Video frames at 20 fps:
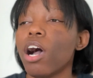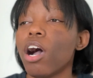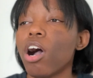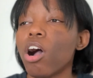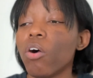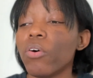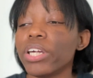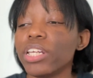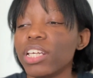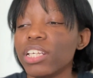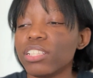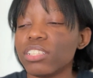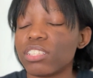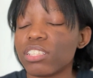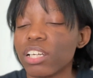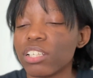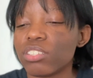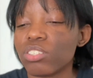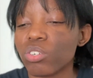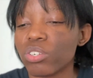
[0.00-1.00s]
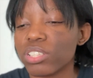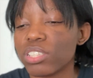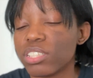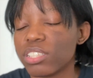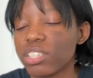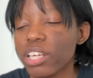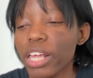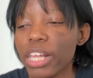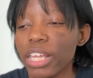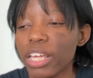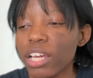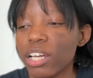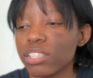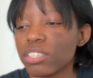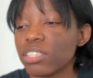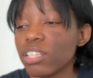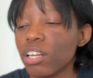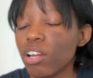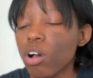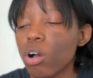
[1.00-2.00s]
Oh, an inside source is telling us that,